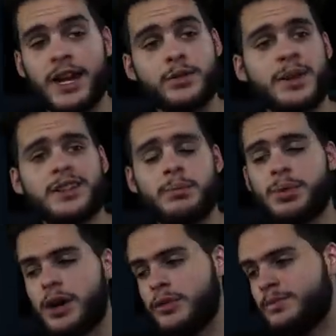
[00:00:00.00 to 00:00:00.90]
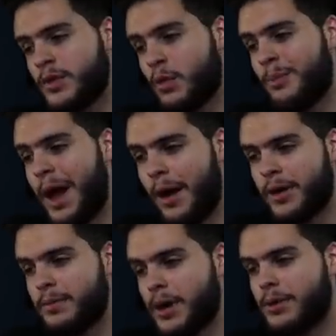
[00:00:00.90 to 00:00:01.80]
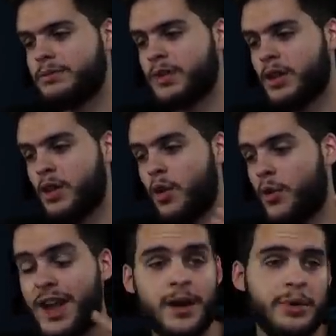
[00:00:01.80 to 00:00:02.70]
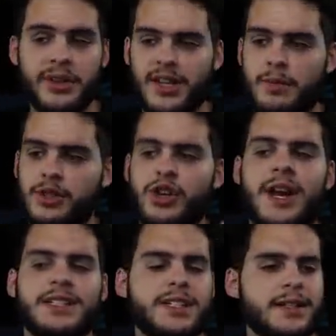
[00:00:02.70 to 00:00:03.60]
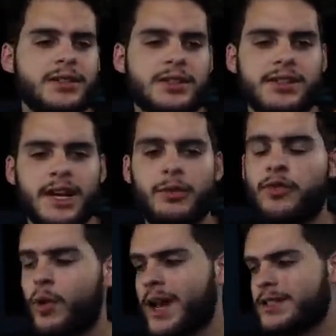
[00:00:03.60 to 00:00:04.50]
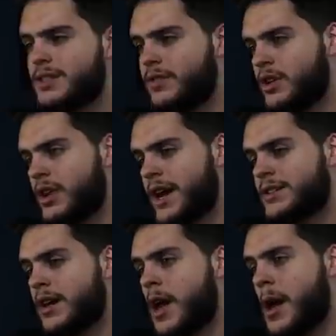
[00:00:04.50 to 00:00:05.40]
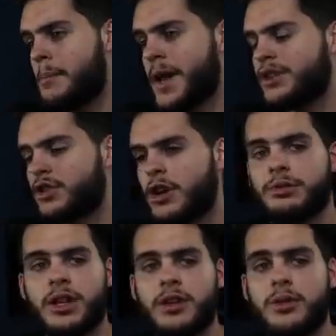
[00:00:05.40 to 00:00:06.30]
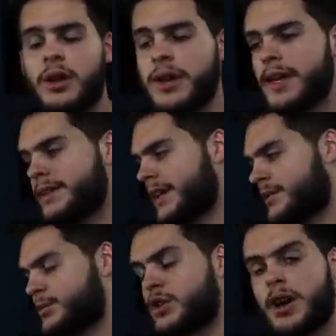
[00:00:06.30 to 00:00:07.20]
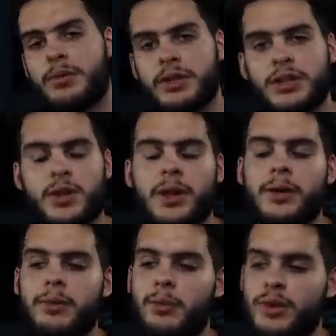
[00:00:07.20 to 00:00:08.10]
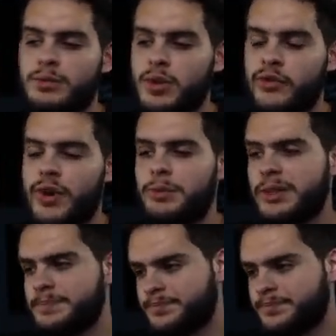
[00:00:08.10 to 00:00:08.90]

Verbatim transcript: We picked up Bo, we powered him up, we got abilities on him. I'm gonna show you guys the stats in just a second. Before we get into the video, guys, make sure you're gonna below, hit that subscribe button, turn that on to Bo Boys, and join the family.